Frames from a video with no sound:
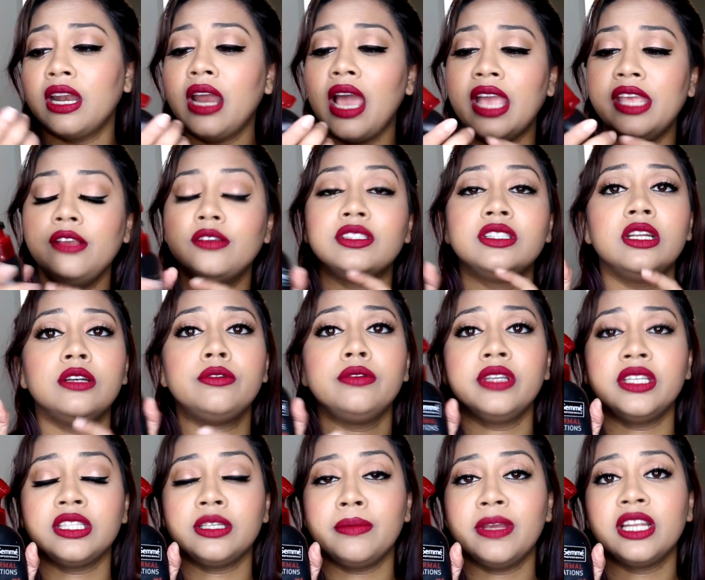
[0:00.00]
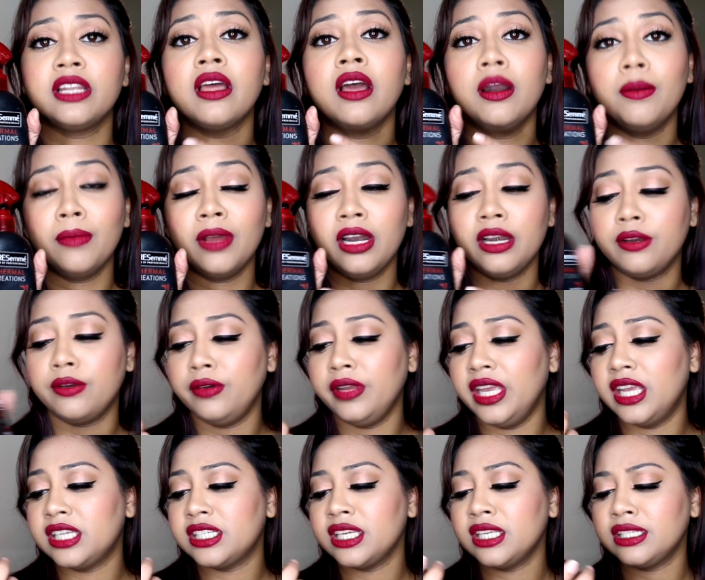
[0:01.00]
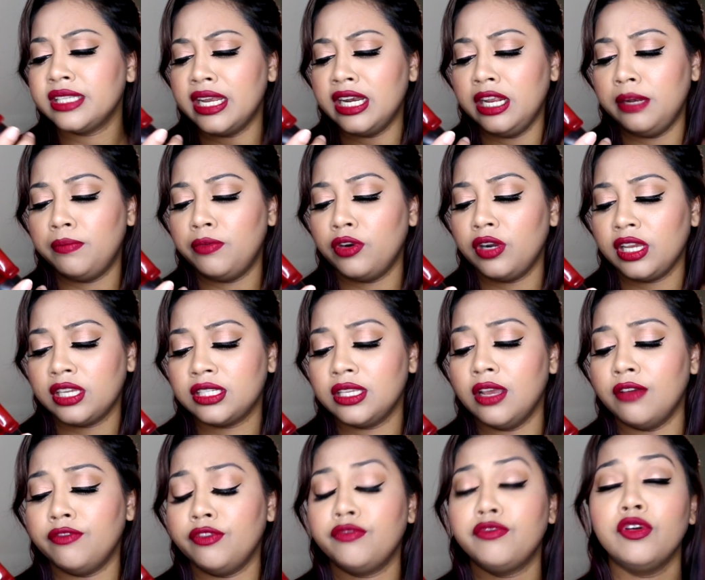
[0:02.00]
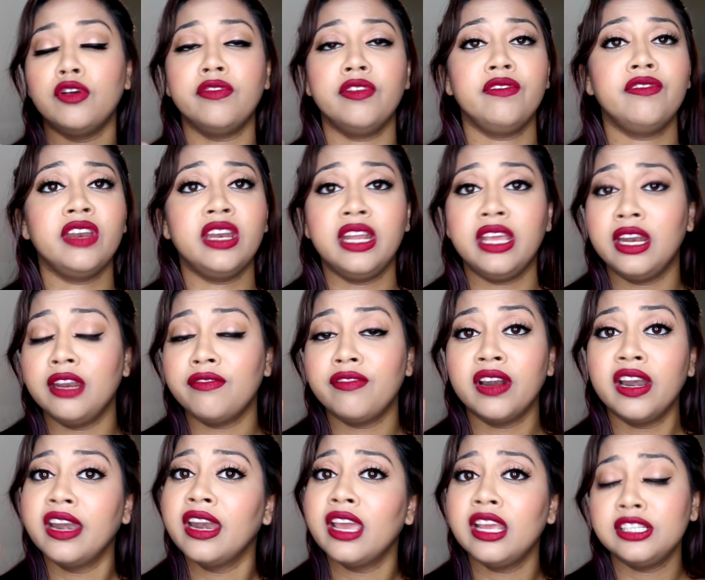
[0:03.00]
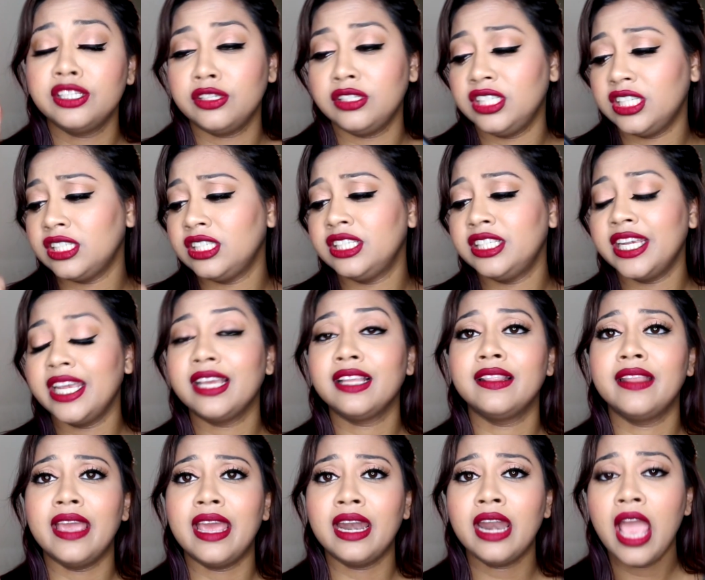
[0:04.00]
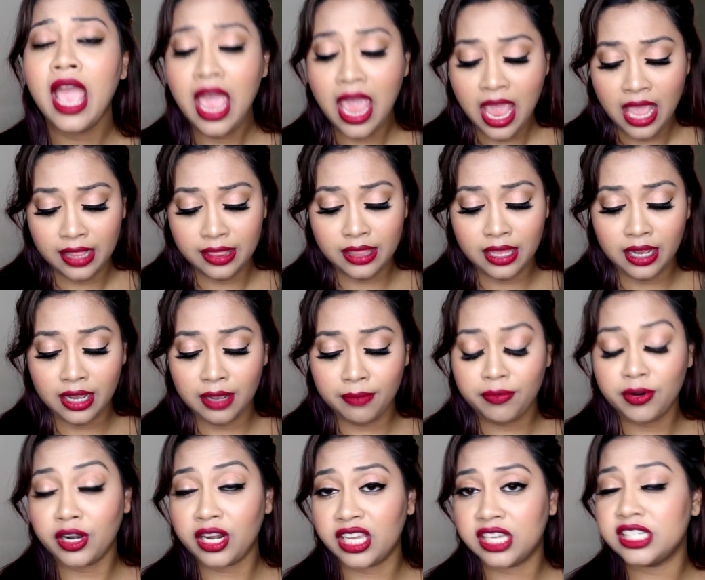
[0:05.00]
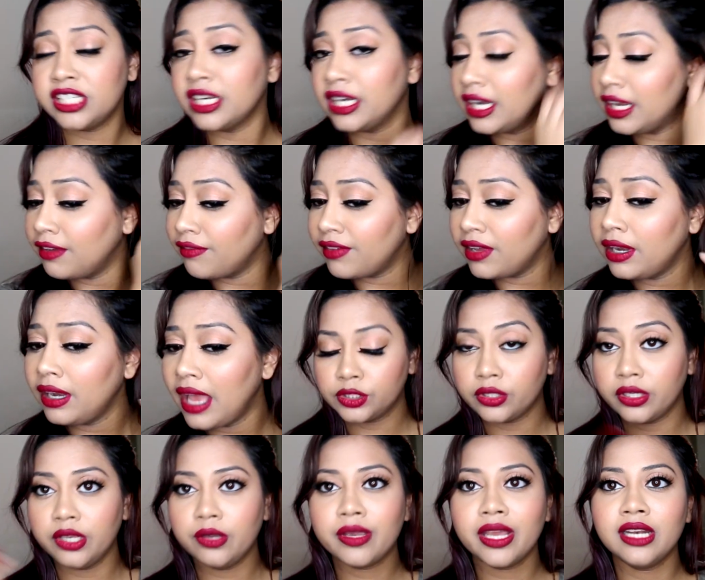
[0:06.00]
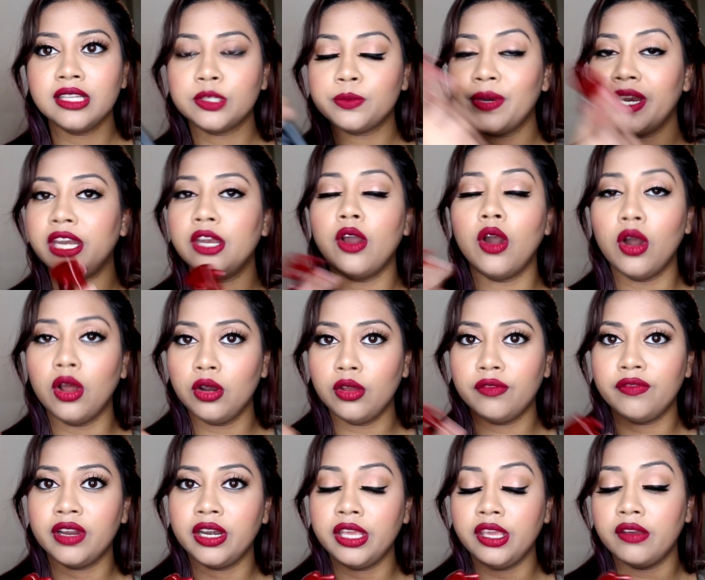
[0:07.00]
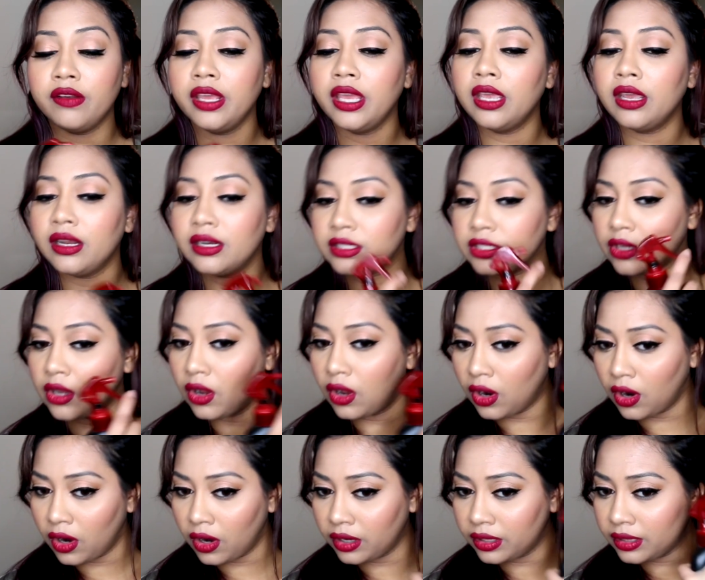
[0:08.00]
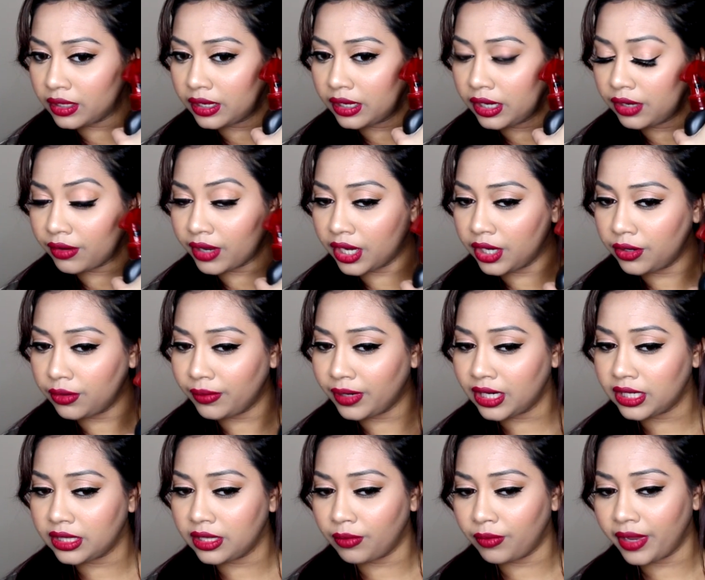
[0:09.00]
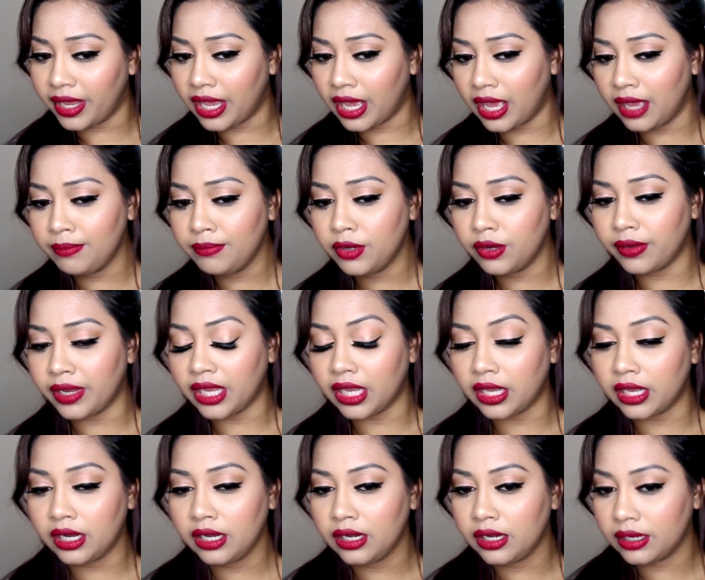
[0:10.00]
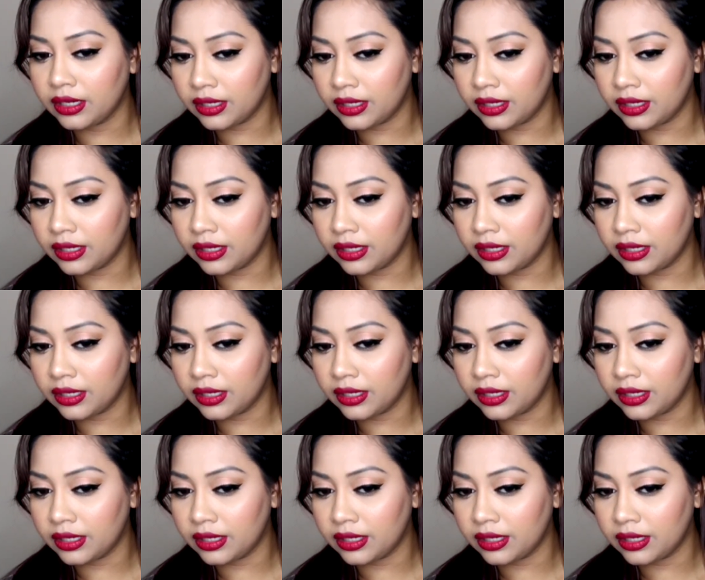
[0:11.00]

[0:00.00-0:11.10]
I use the Tresemme Thermal Creations, and it protects up to 450°F, so just check that the protection level. So you can spray it all over your hairs, or you can do it the way I'm doing it.